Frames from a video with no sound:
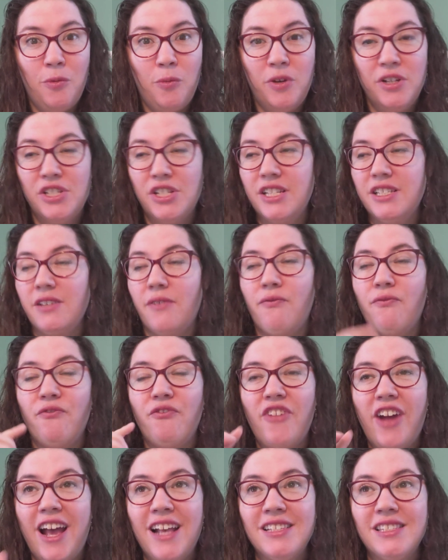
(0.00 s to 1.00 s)
which is a
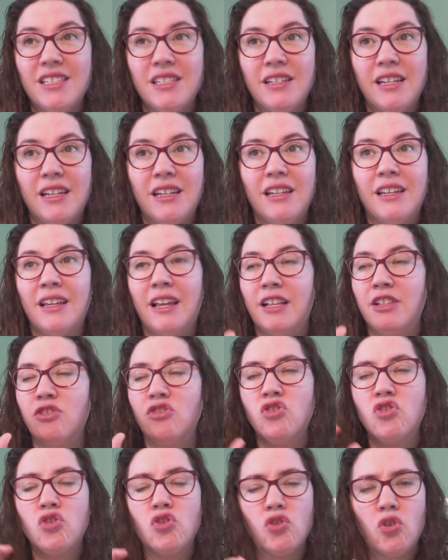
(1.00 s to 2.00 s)
fascinating
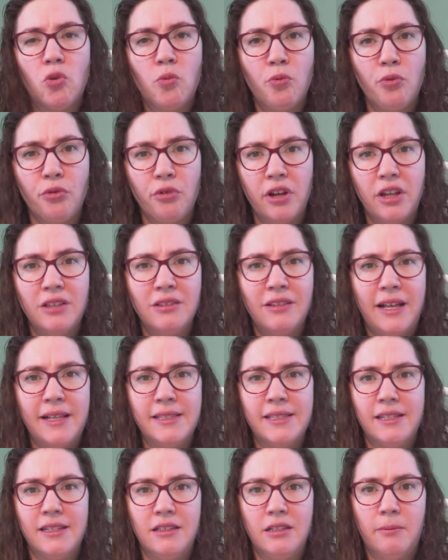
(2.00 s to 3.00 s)
and sobering
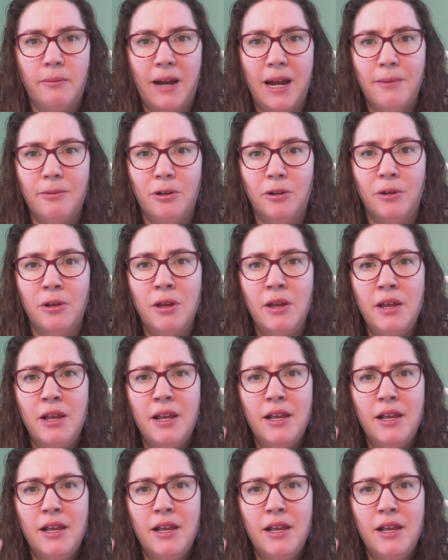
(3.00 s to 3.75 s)
lesson in the Bible,